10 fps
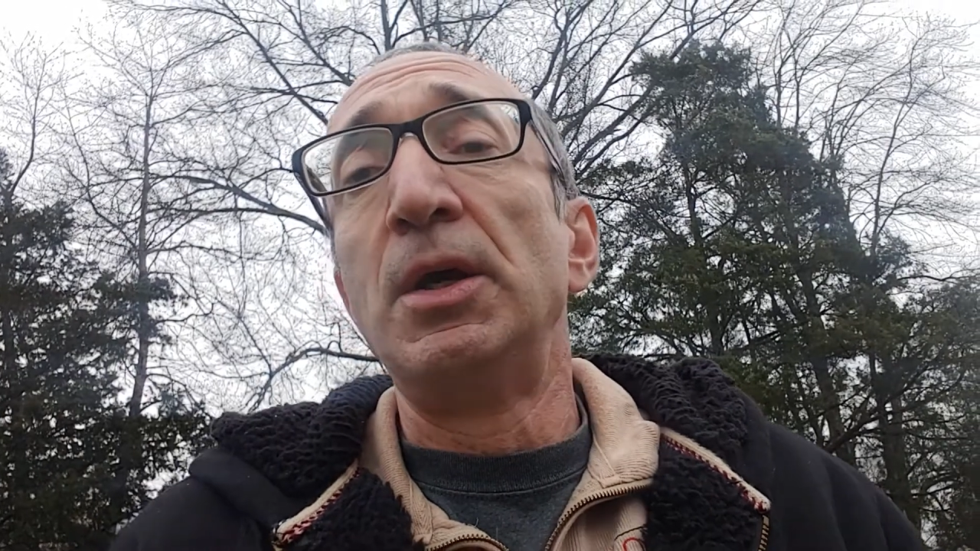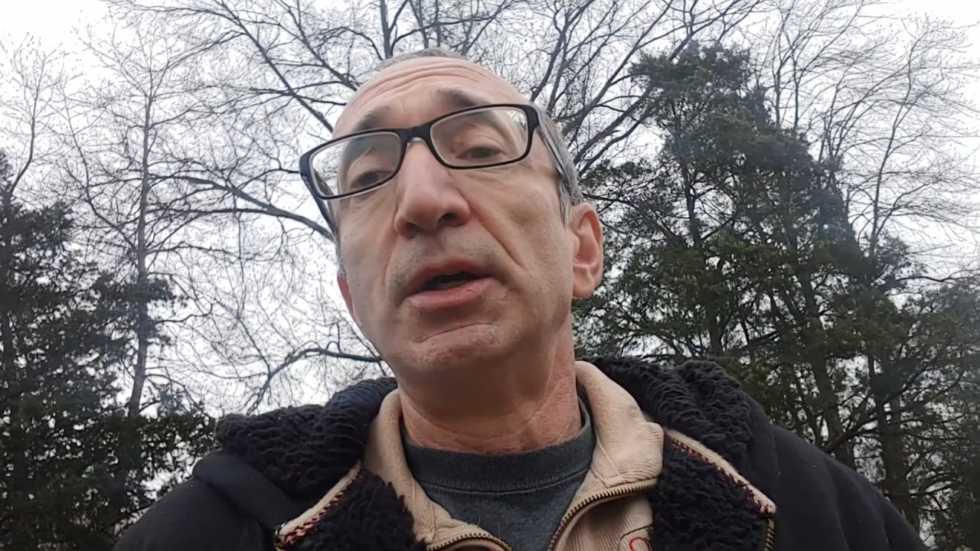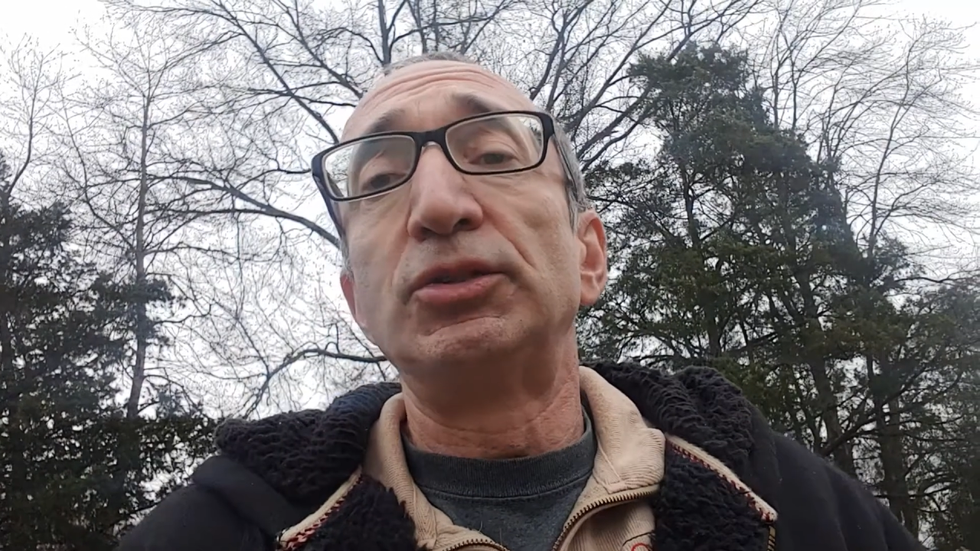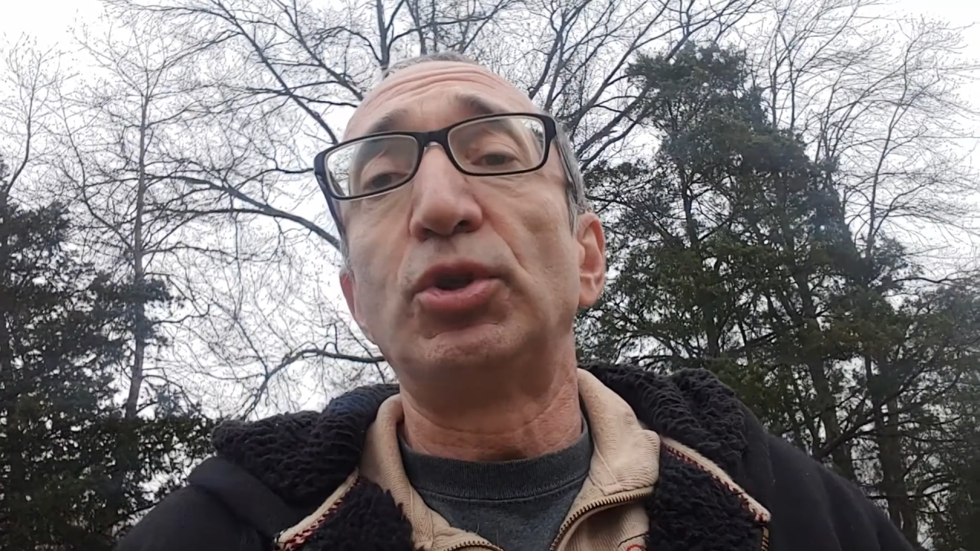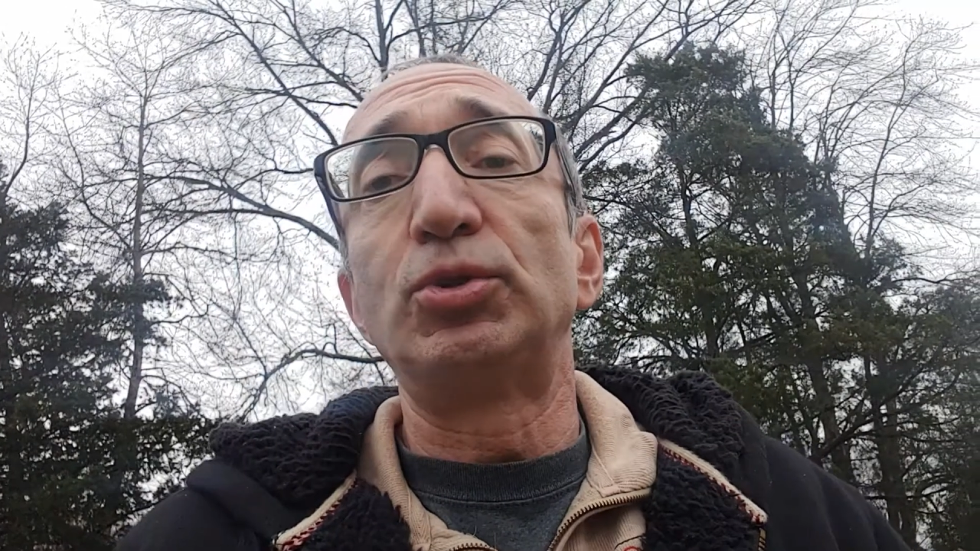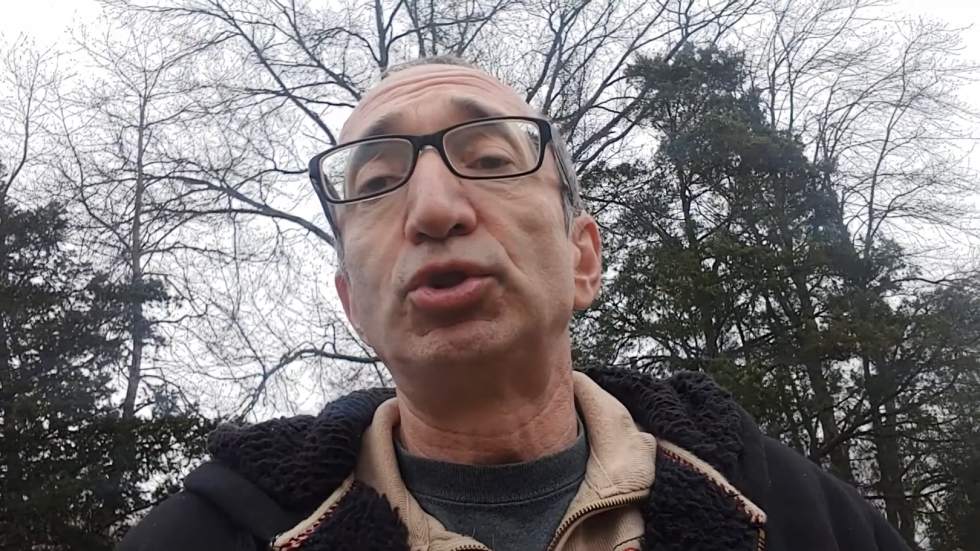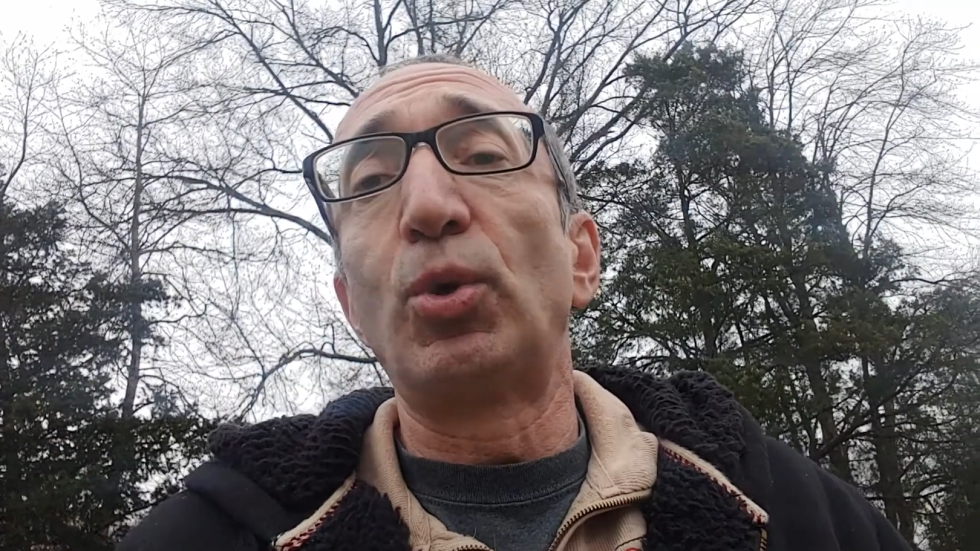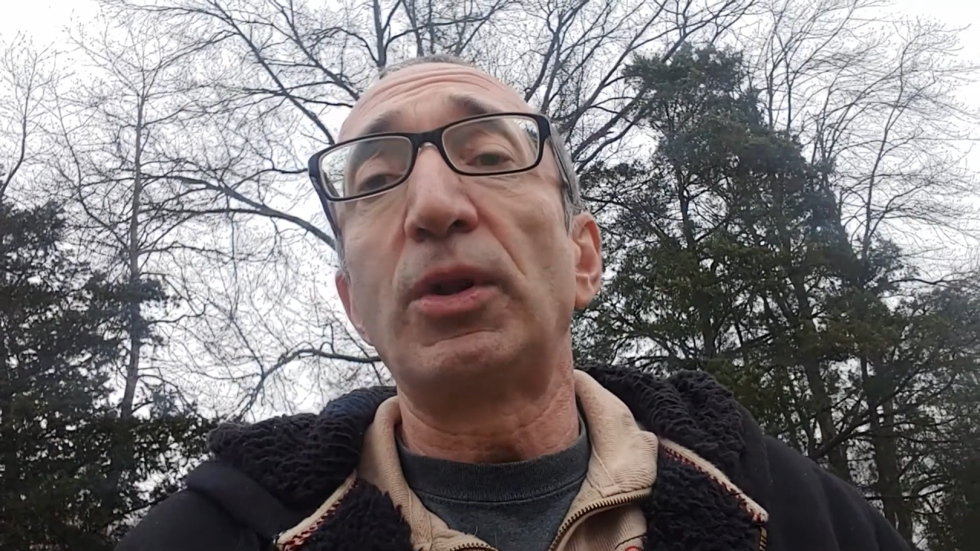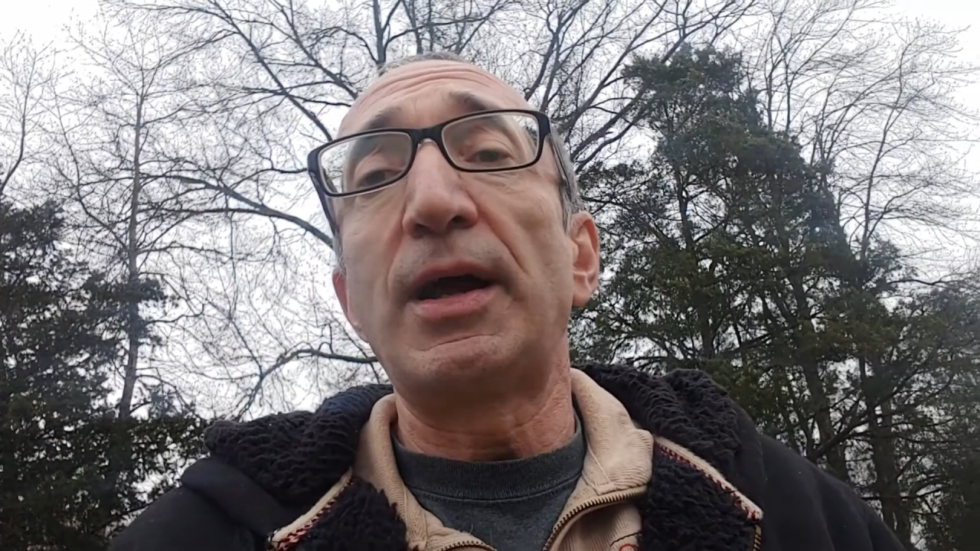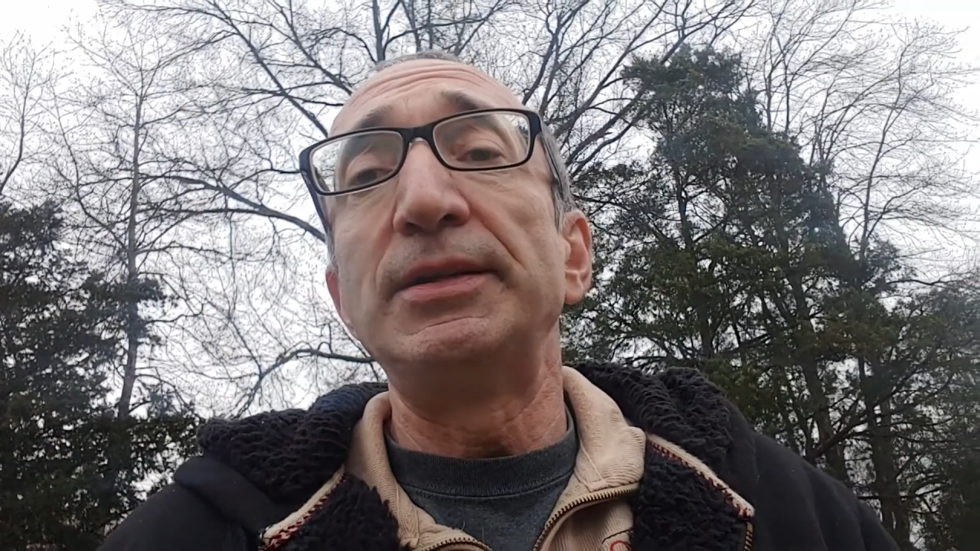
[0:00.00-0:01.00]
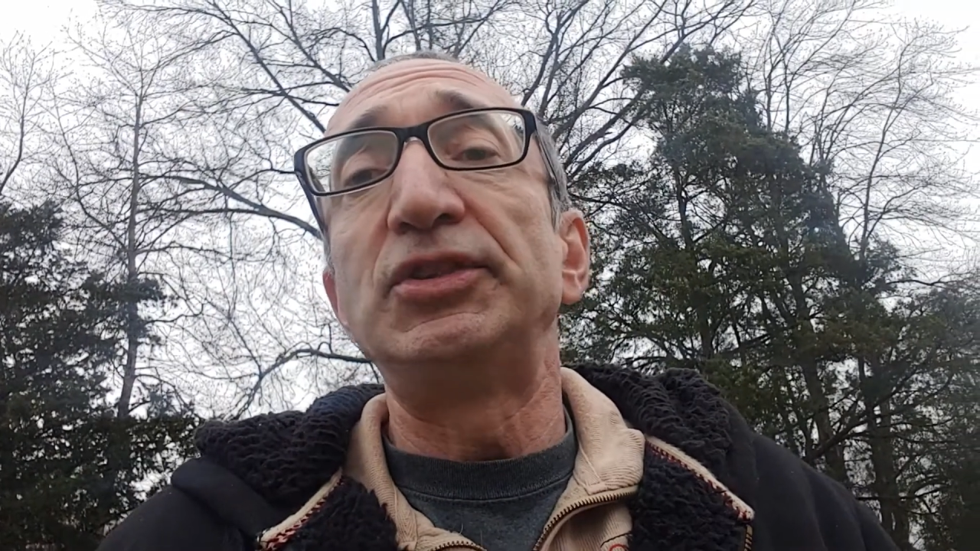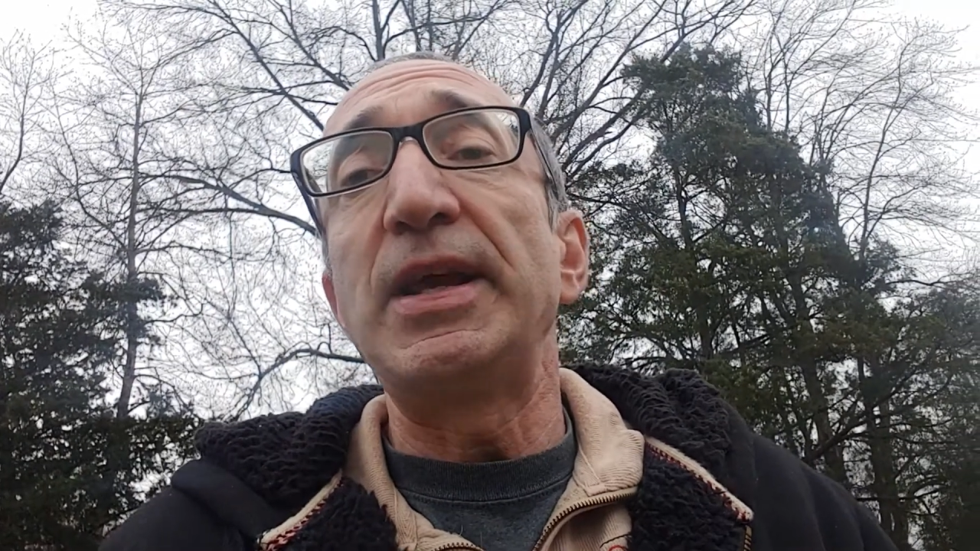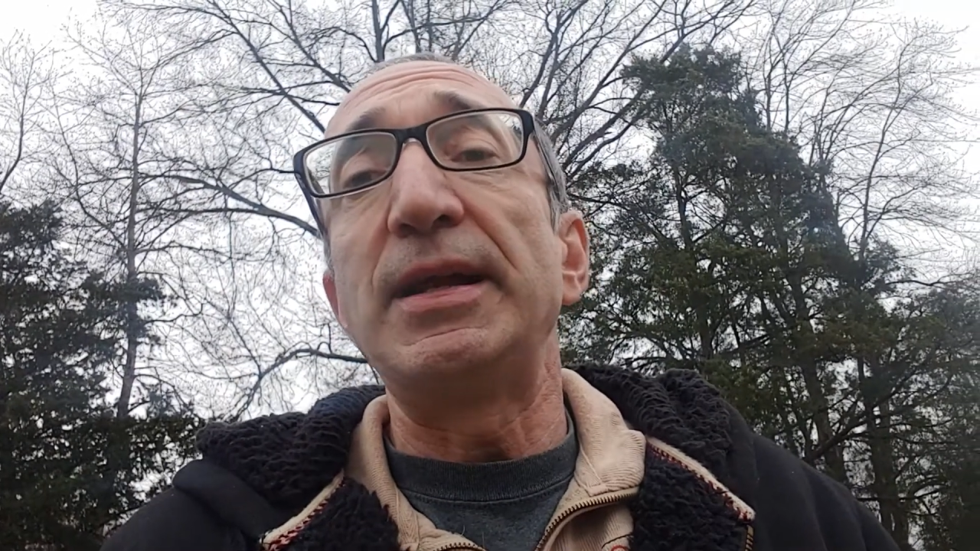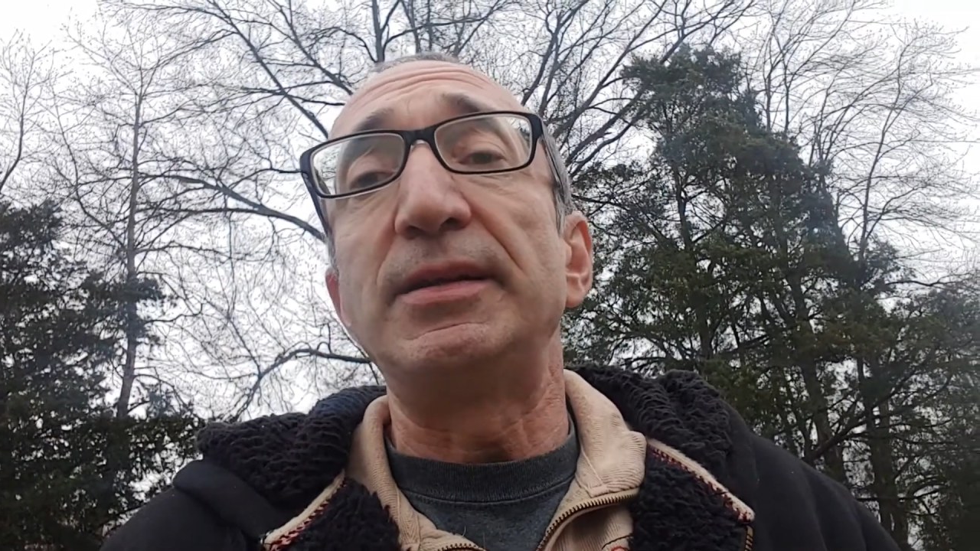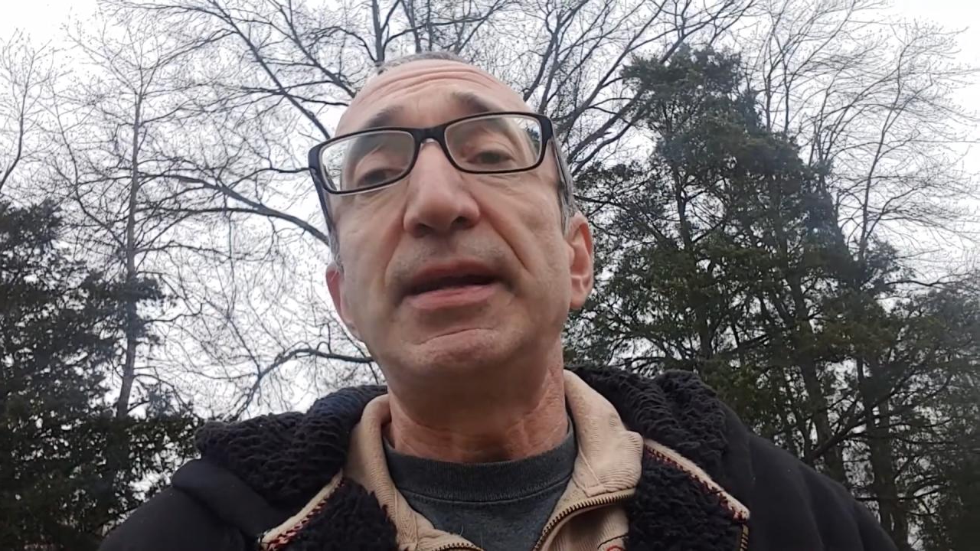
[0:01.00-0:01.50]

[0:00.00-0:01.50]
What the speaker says: So sewer lines get